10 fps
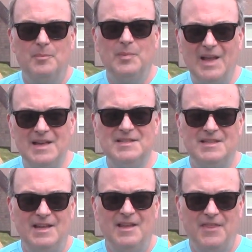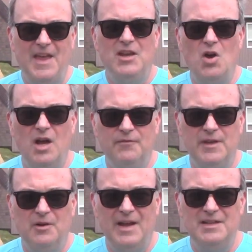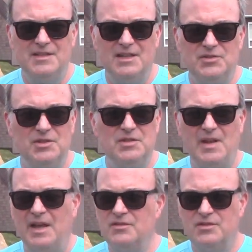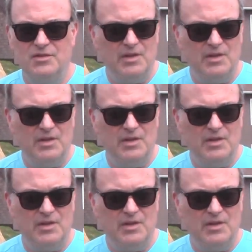bless, thank God for your ancestors, and,